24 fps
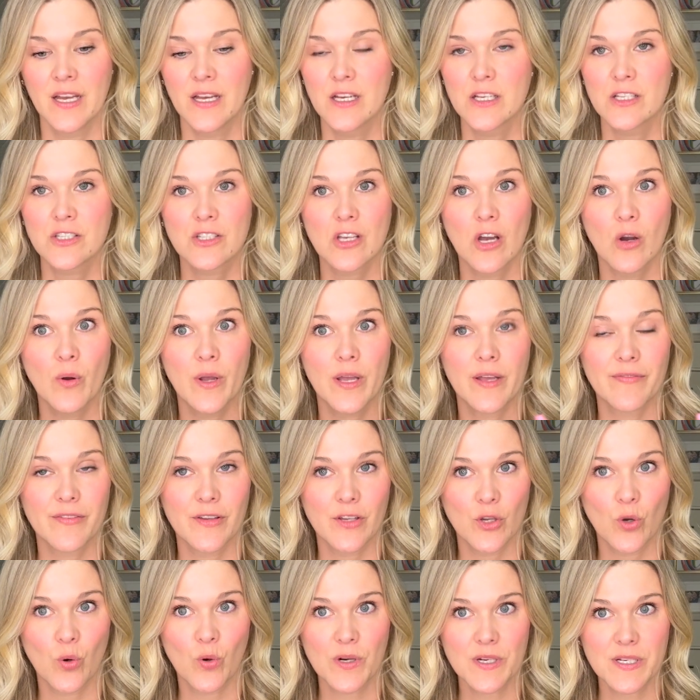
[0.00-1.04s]
So if
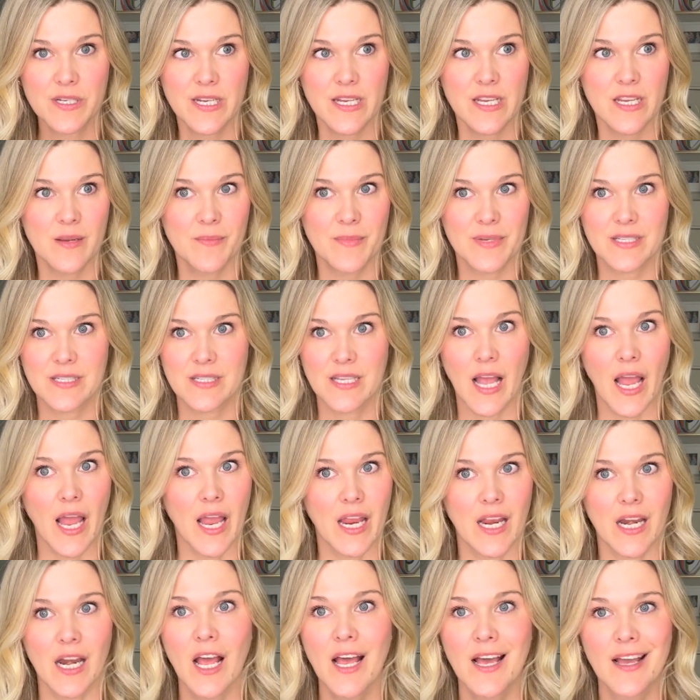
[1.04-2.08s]
your team is
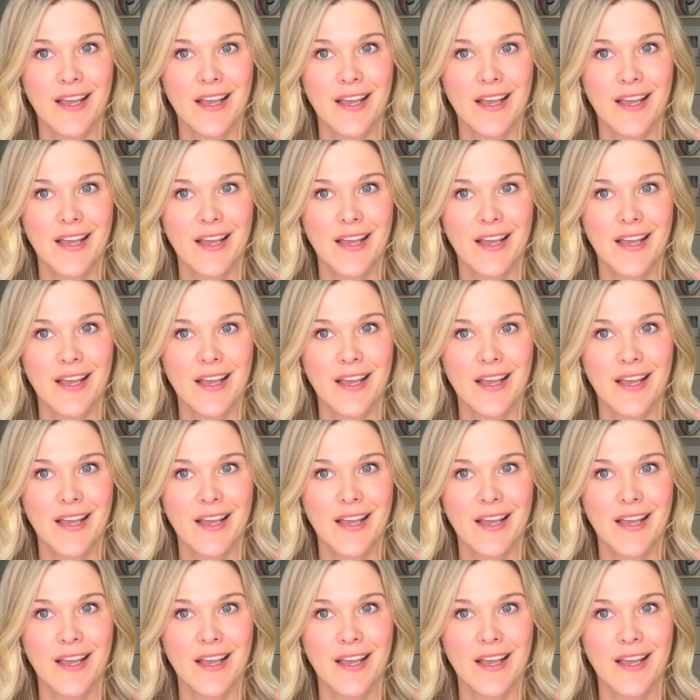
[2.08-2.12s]
saying